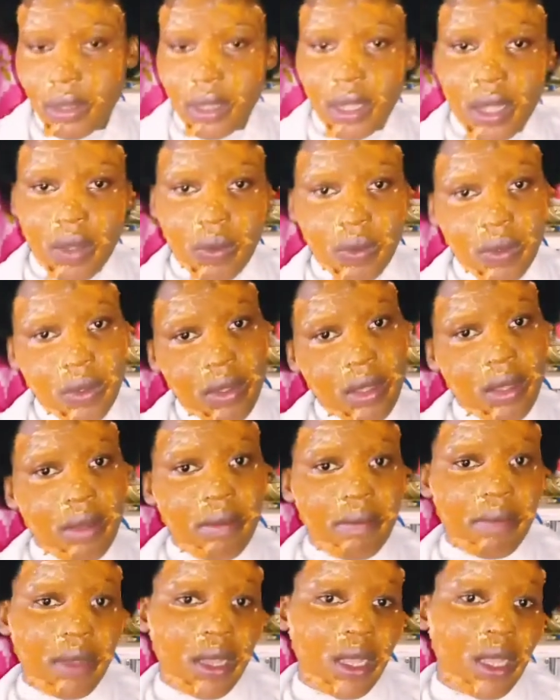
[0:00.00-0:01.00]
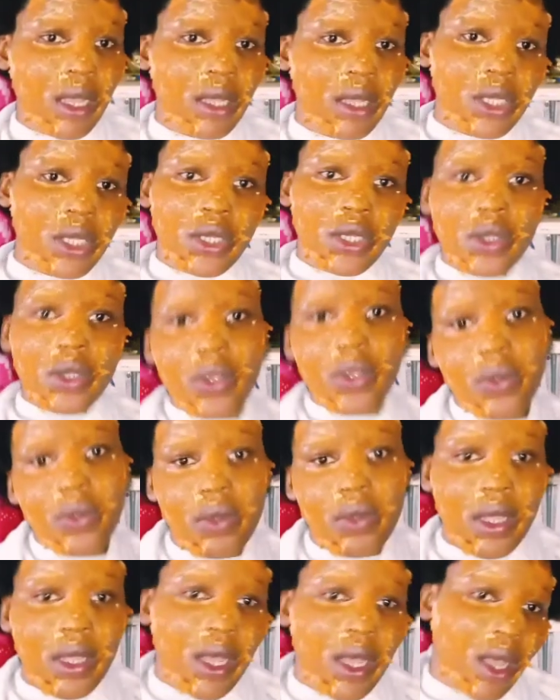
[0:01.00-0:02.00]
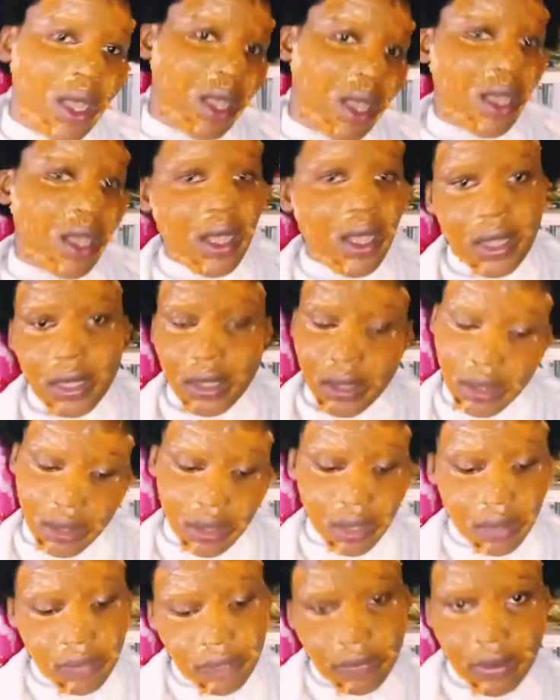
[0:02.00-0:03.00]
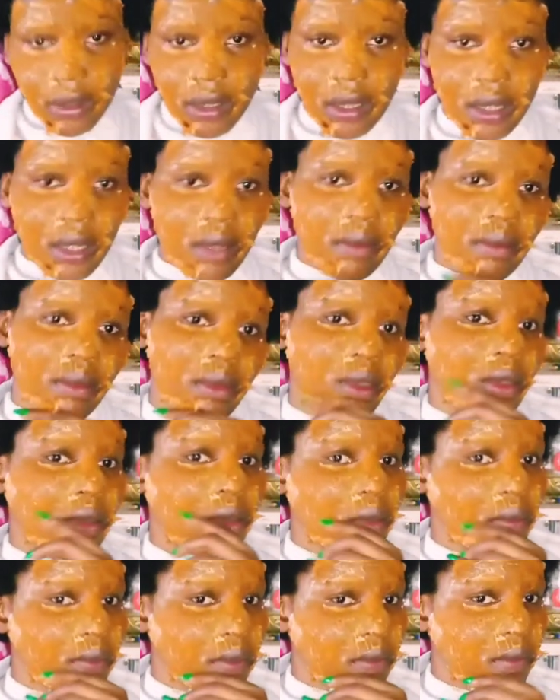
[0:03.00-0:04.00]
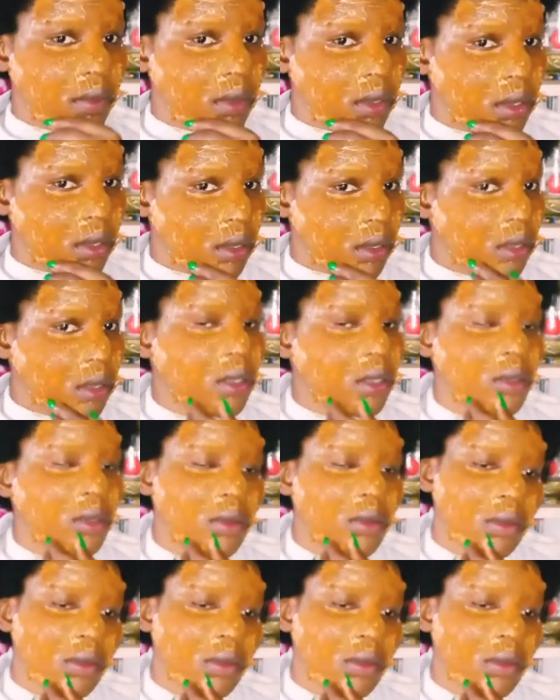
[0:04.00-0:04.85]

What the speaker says: I'll come back and show you guys after I'm done removing this.